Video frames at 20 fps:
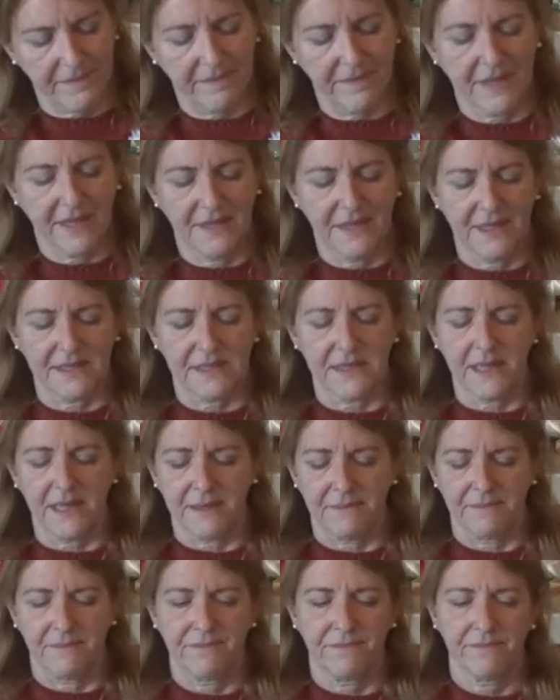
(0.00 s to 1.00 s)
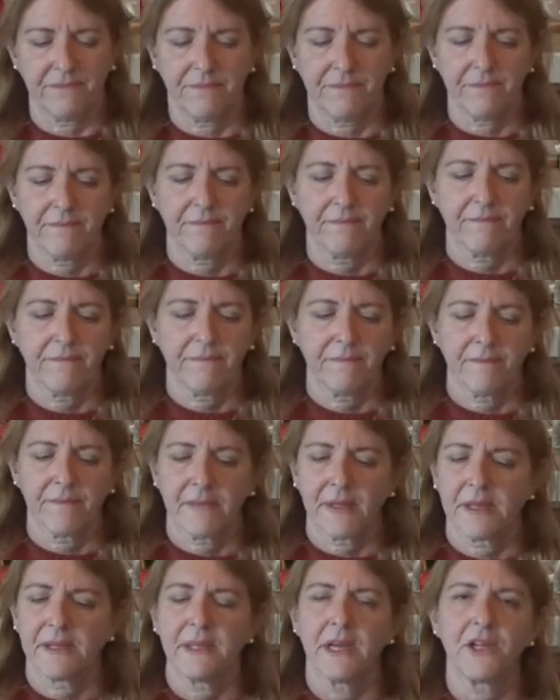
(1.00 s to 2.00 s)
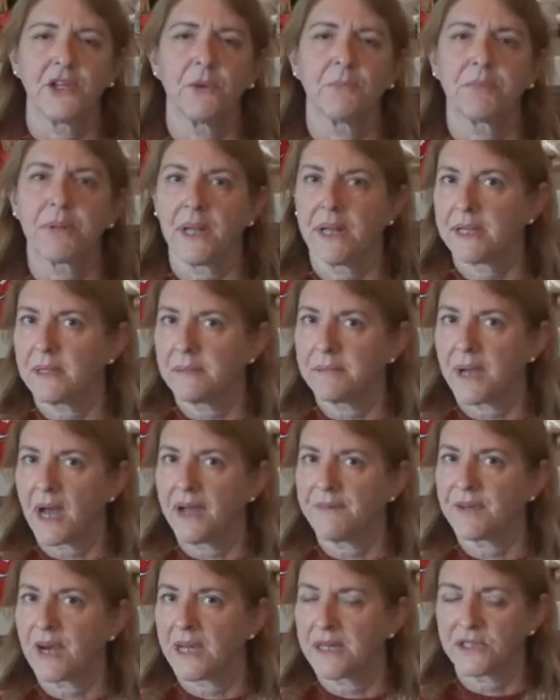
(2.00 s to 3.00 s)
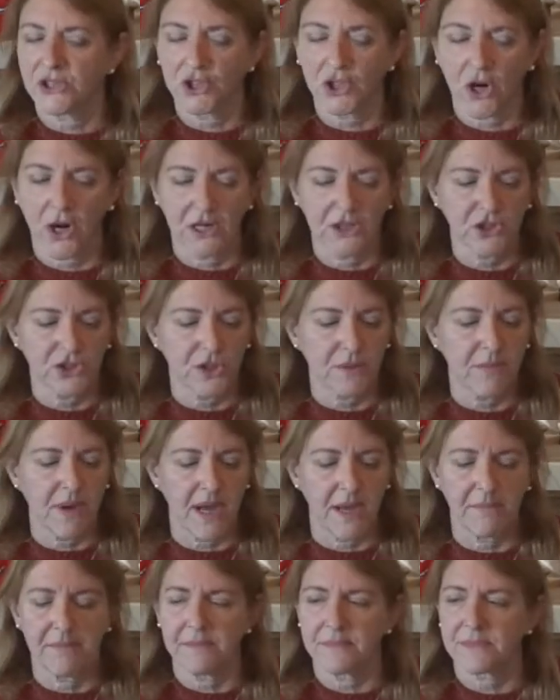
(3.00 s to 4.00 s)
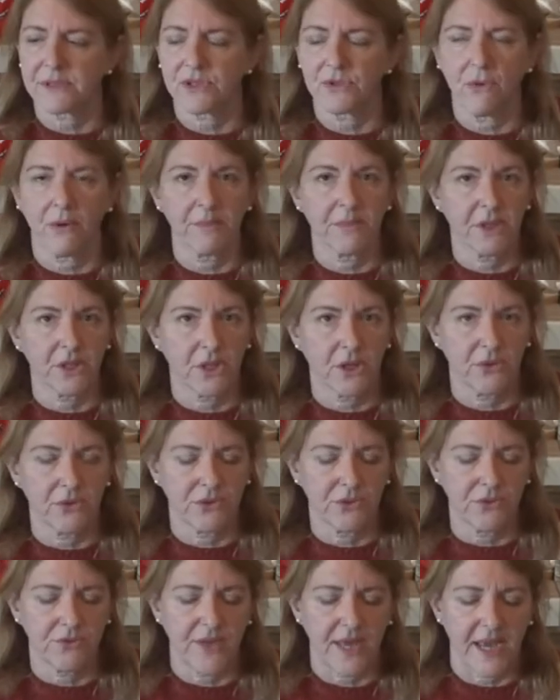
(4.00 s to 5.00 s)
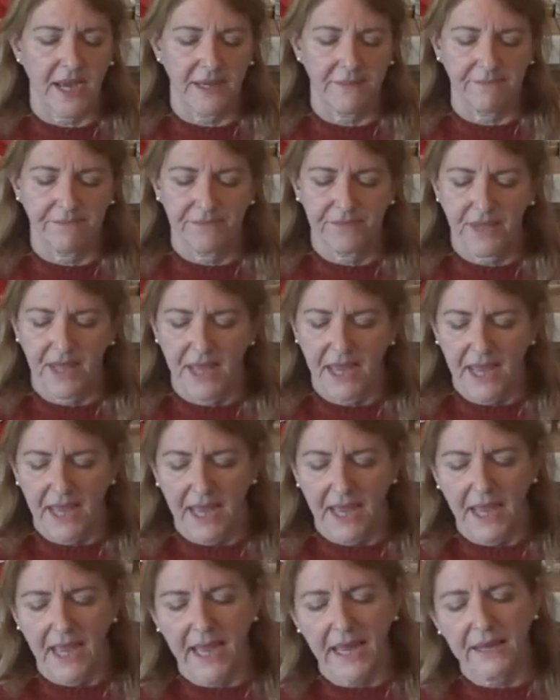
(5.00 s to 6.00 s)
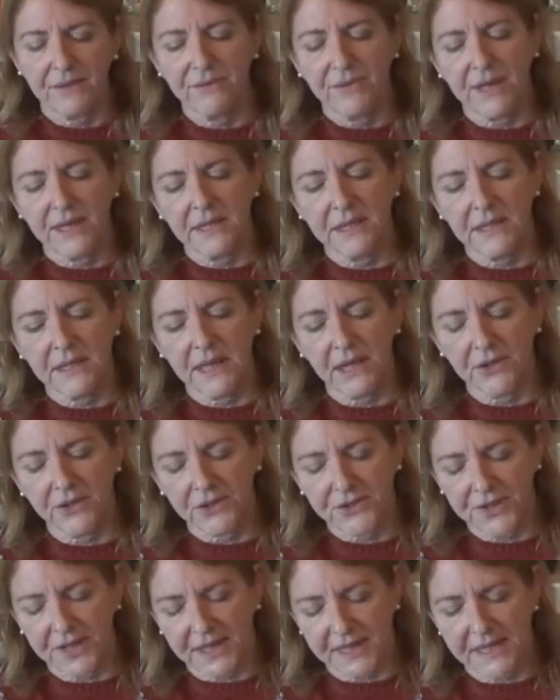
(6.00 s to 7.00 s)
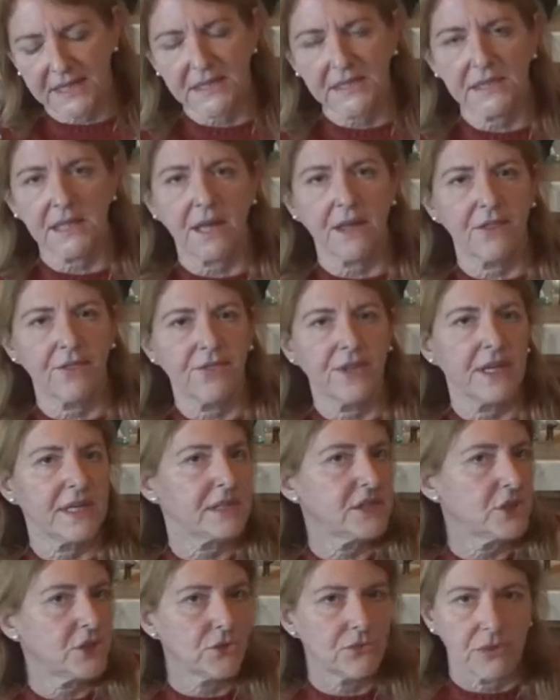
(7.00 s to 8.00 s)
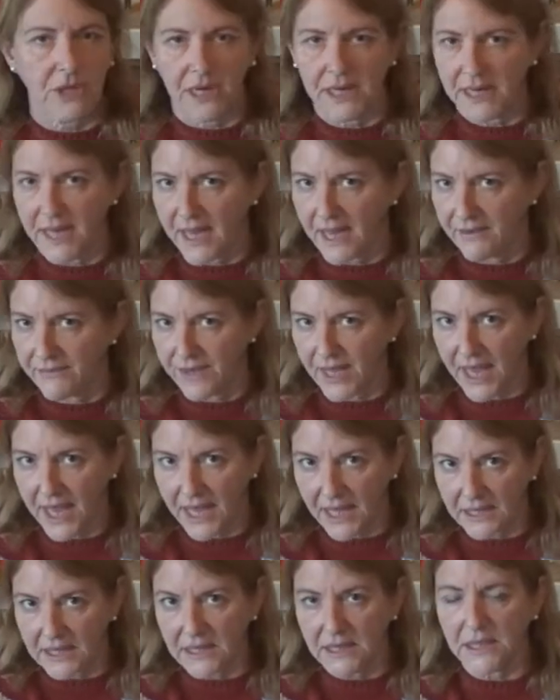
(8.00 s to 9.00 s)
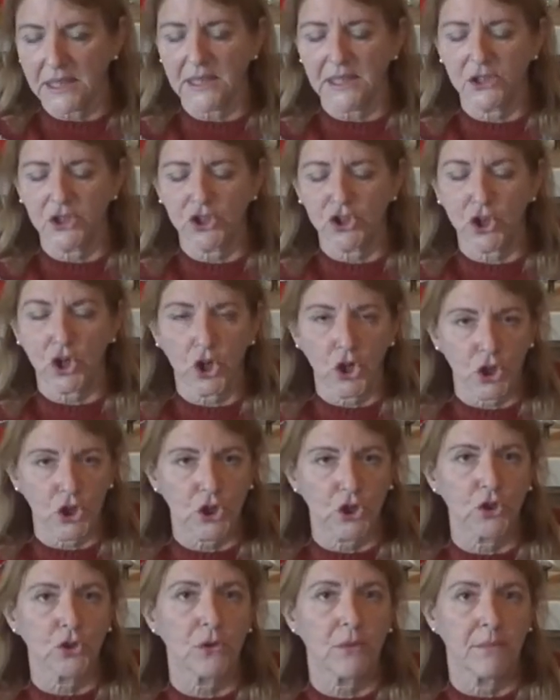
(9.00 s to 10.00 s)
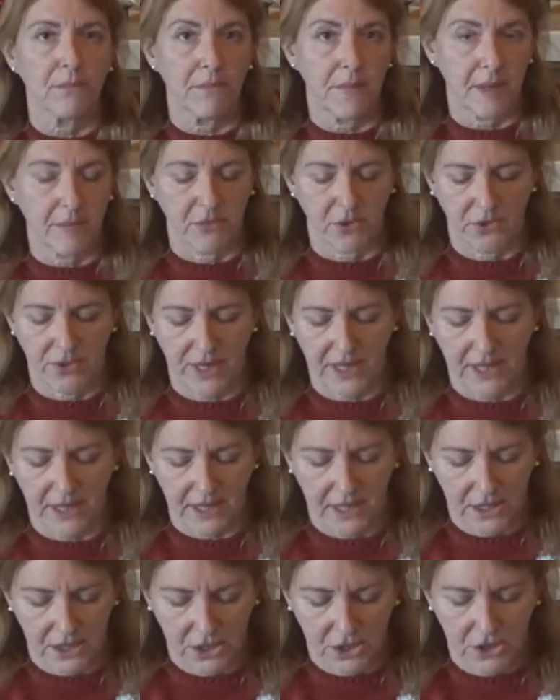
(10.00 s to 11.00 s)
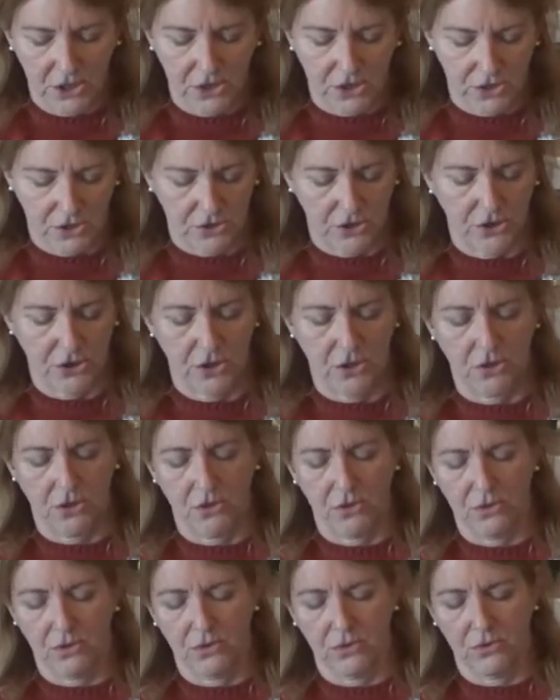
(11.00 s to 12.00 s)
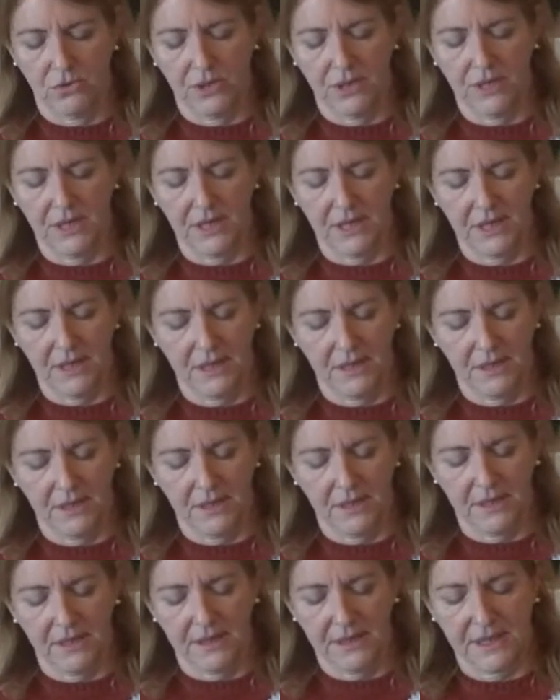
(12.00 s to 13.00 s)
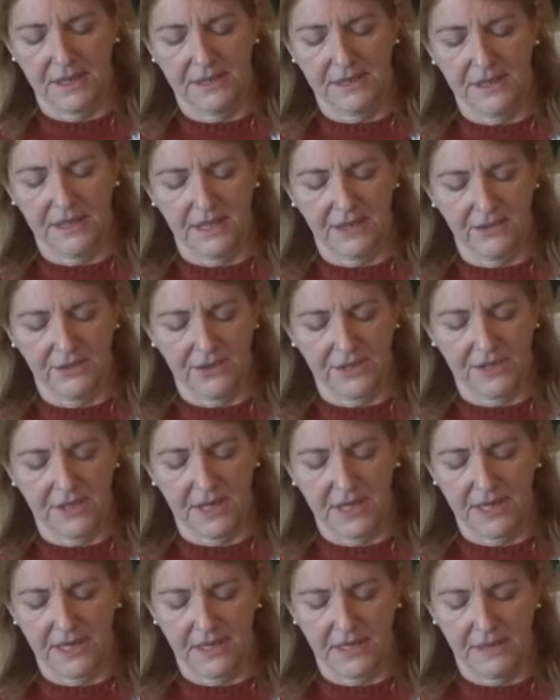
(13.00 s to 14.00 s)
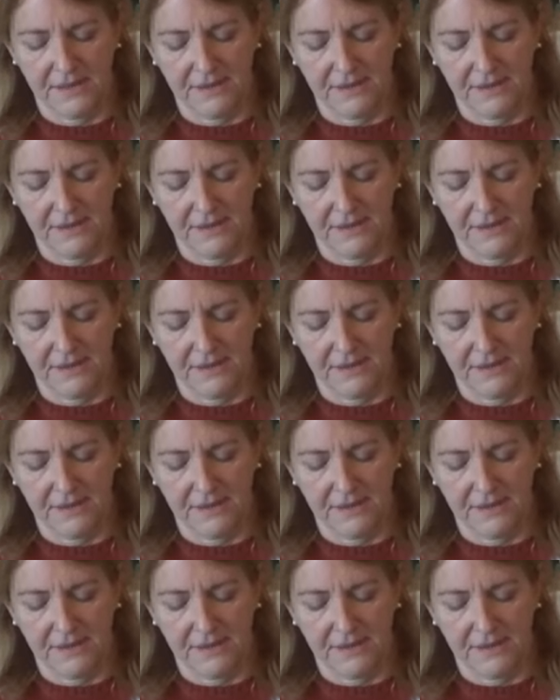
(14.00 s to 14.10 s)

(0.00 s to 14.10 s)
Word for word: And that's it. Now you plug them, I've got to charge them up, so I'm going to go do that. And then the other thing is these do not have any internal memory. So, okay, it's the other side.